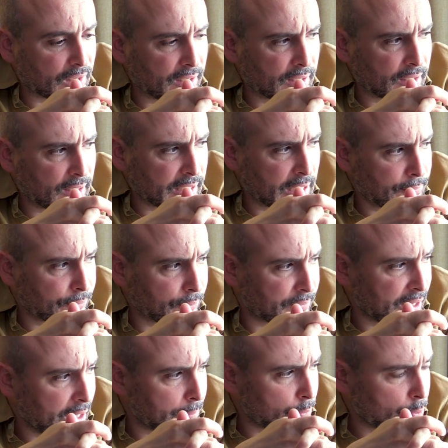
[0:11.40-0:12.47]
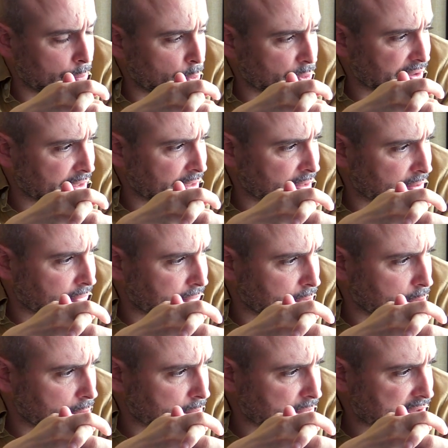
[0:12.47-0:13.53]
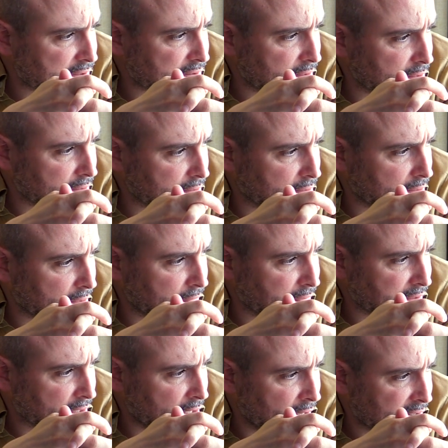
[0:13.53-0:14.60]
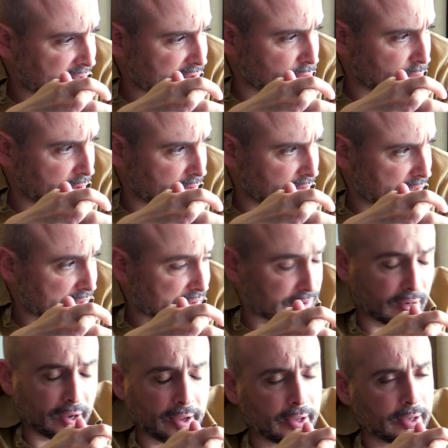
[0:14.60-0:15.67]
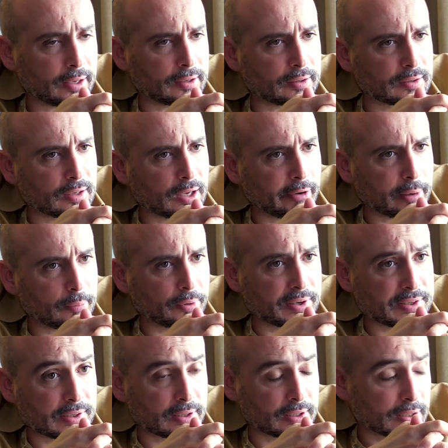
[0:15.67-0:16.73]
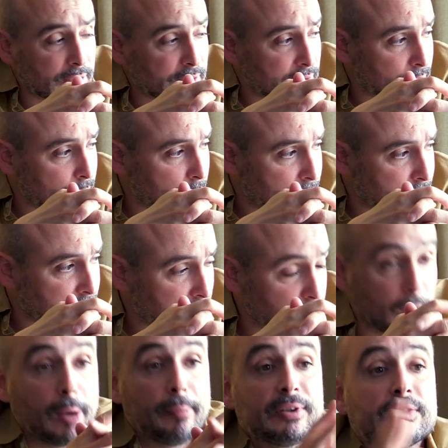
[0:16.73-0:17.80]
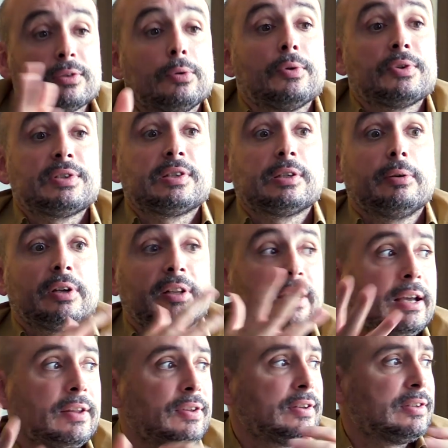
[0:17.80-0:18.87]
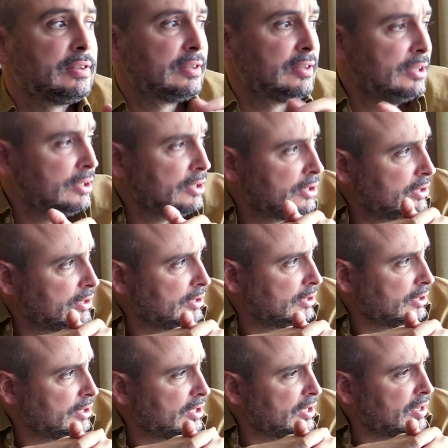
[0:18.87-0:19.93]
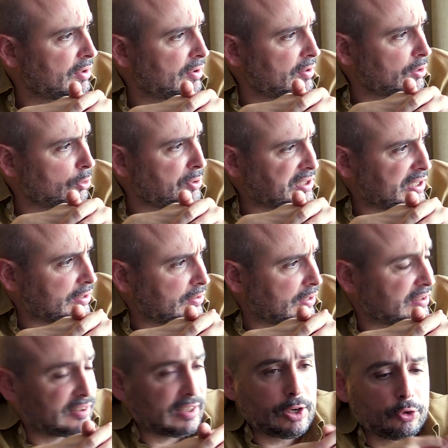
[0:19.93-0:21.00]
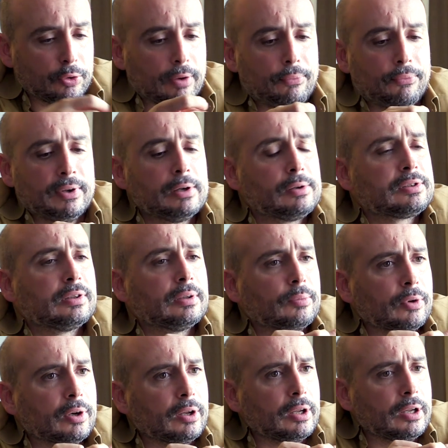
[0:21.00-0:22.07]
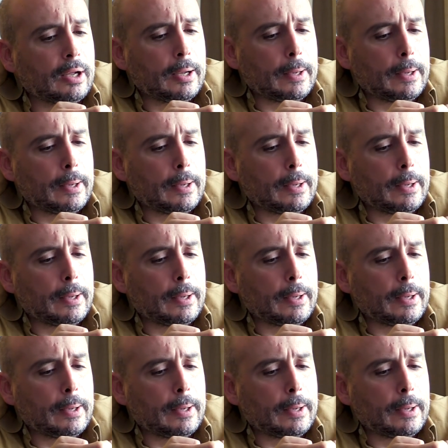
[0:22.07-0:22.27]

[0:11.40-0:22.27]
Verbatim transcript: It came from that more than other films. That I think the high street is dying, and I remember as a kid with department stores and so on. And I had this, always had an eccentric feel to them really.